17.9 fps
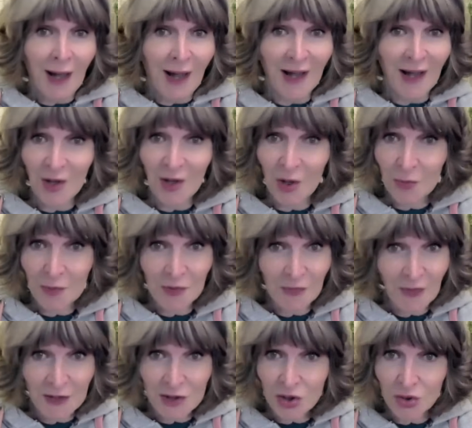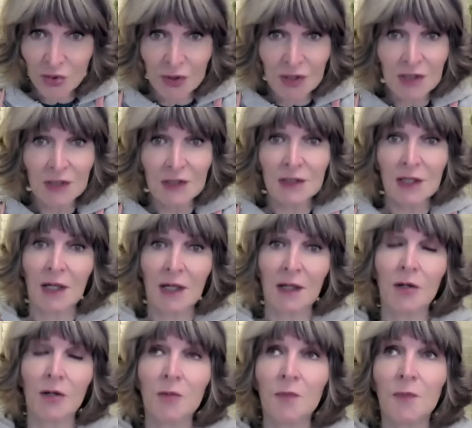I hope you've enjoyed it. I
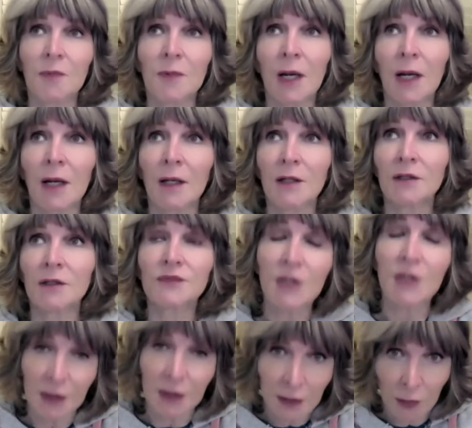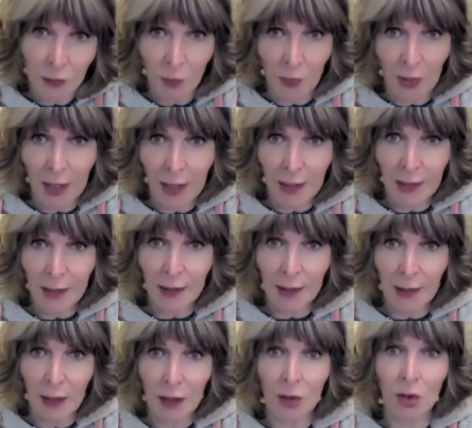hope you've taken
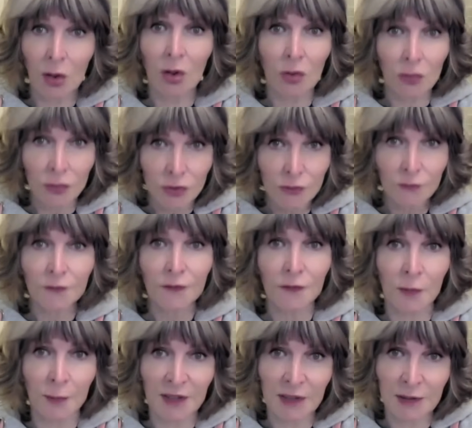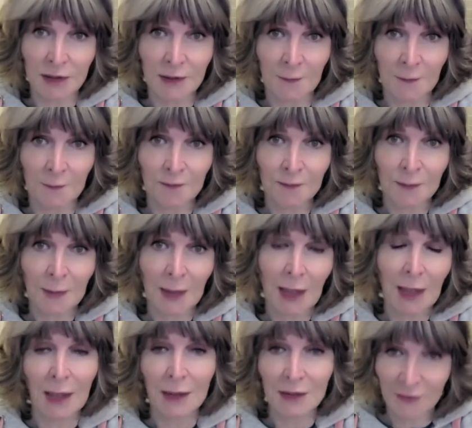away a lot from it.
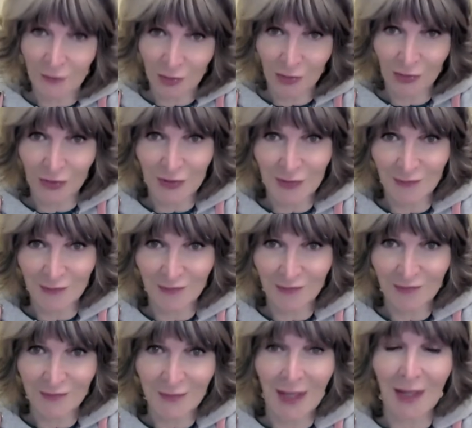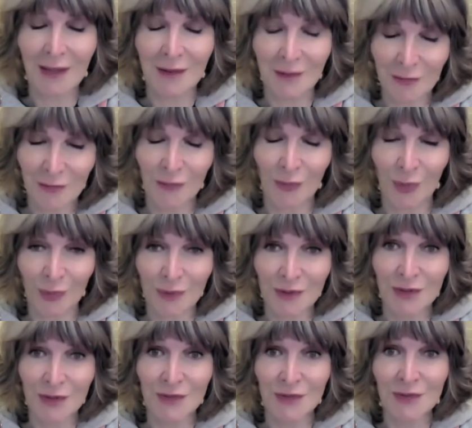And of course, I look
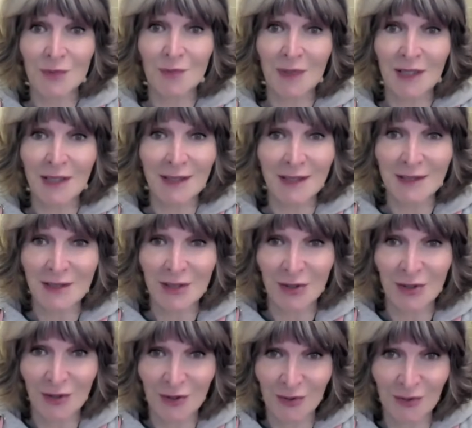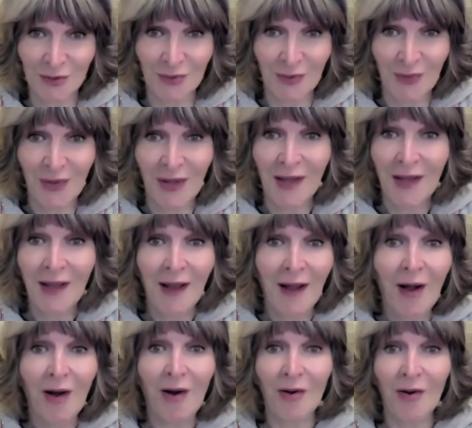forward to speaking to you
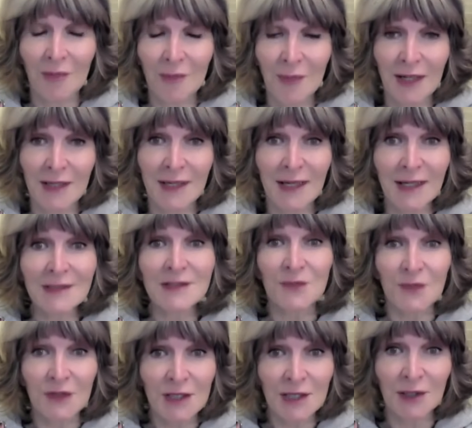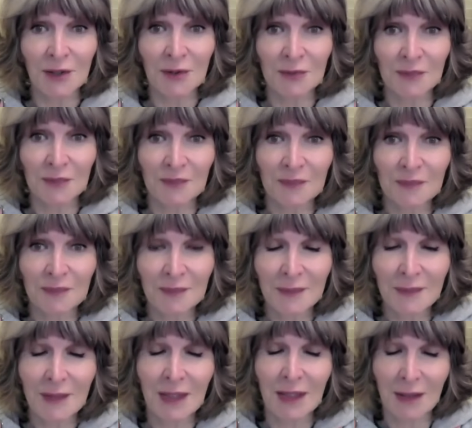on my next video
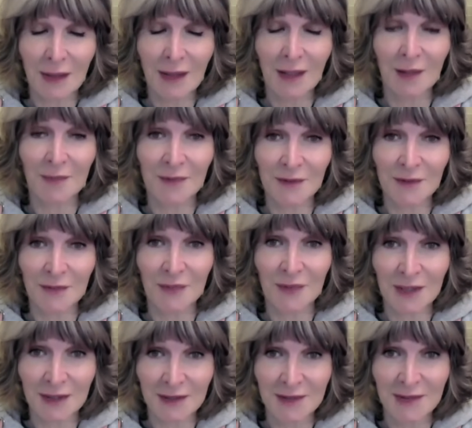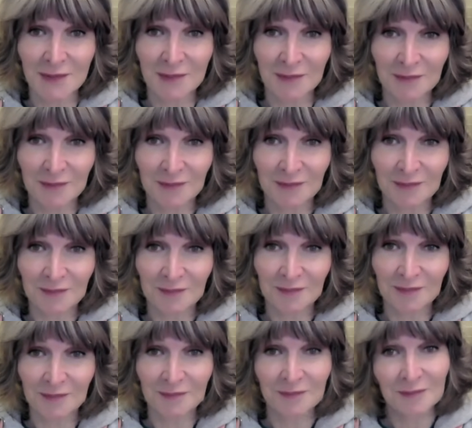in a couple of weeks.
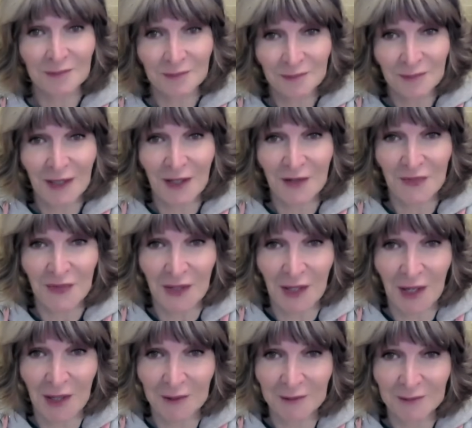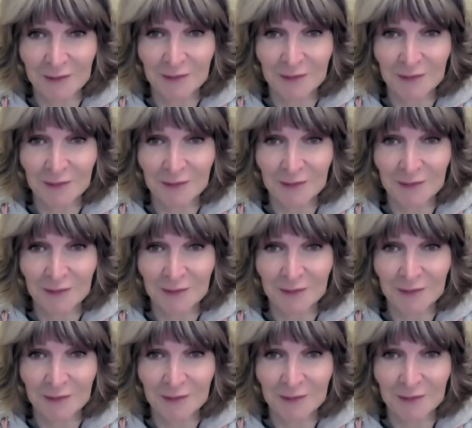Bye for now.